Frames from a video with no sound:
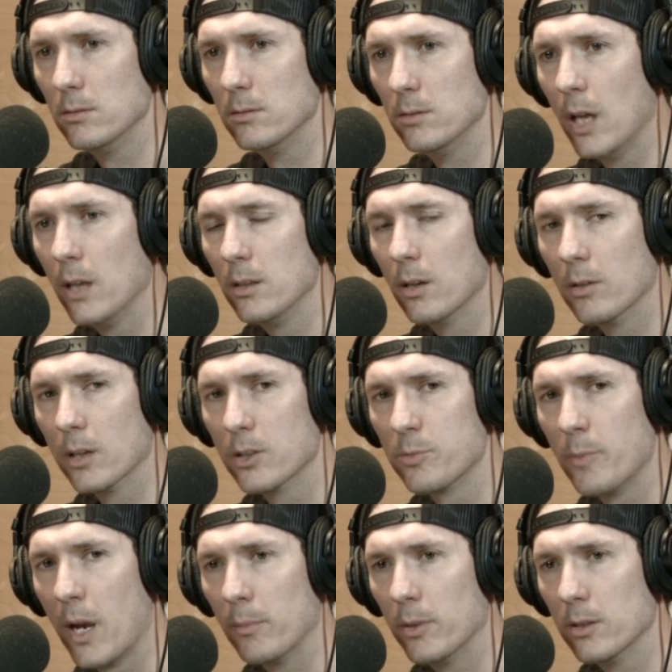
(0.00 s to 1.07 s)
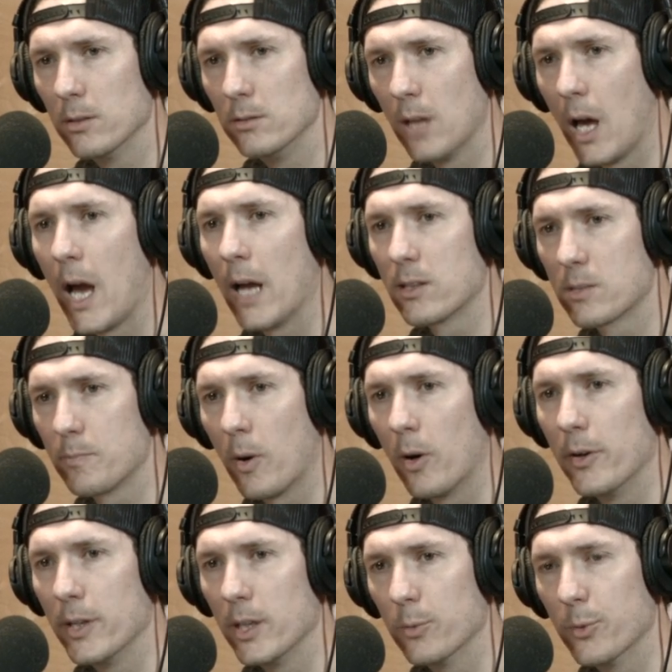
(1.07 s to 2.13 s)
Then go get schmammered. That's
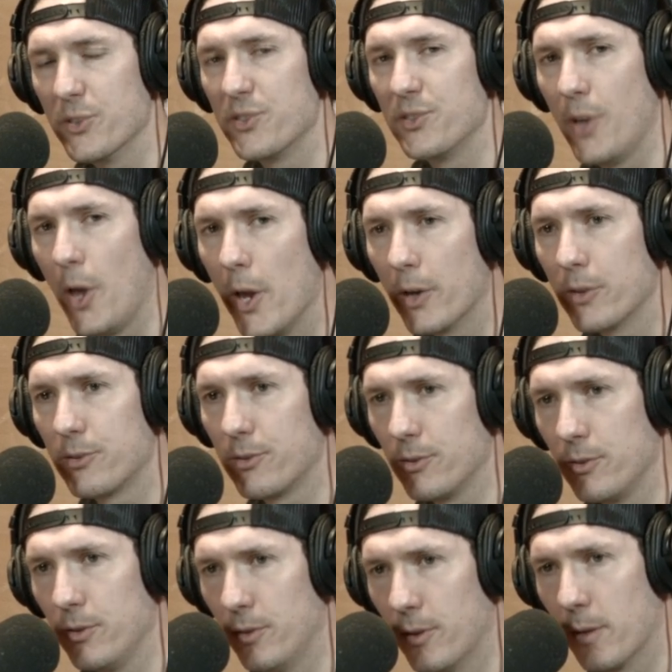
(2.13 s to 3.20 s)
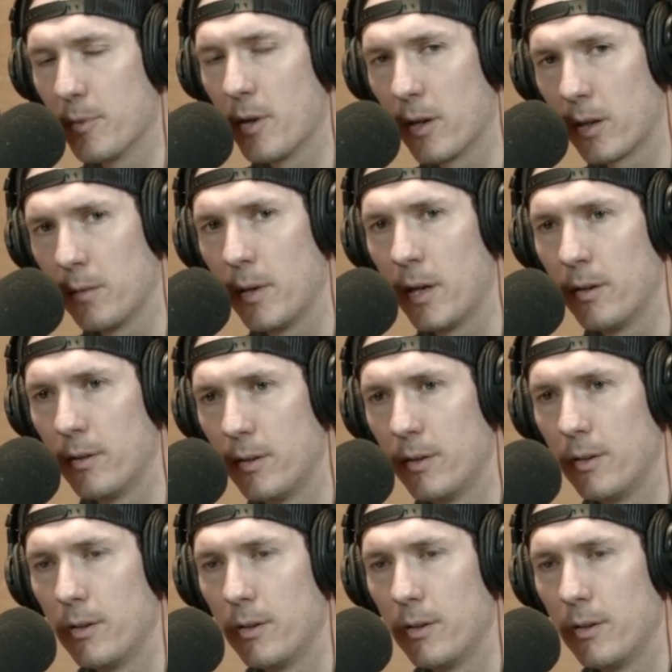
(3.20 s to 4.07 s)
partying with stakes. You know what I'm talking about?